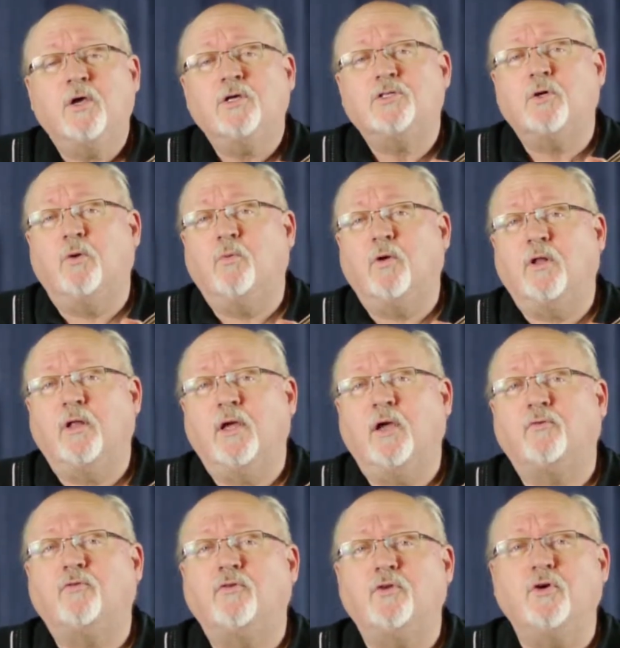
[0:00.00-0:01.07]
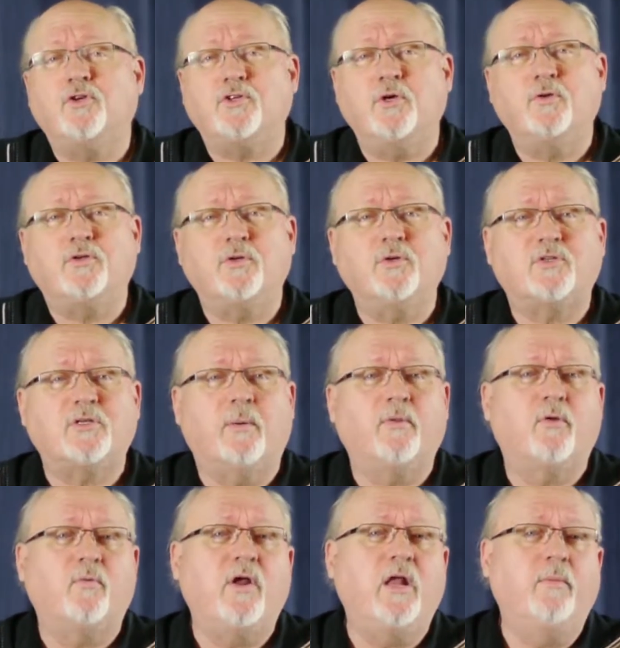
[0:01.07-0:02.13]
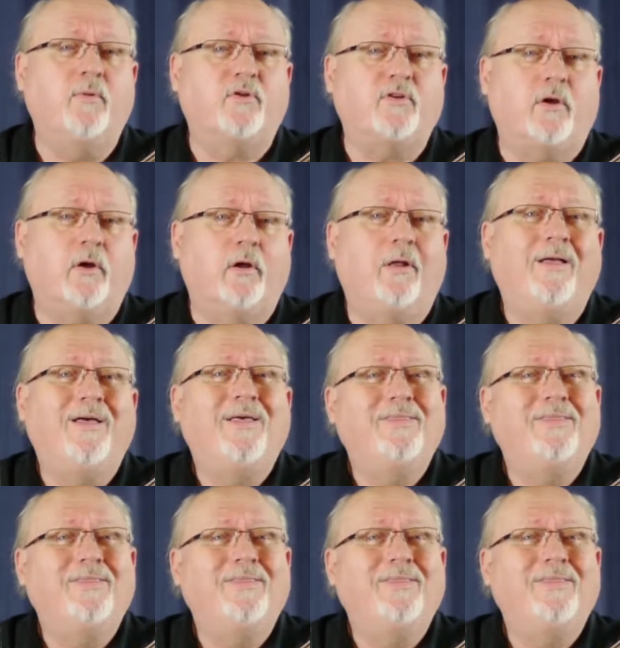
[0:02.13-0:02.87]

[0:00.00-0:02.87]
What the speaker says: so it will introduce you to some of the reading material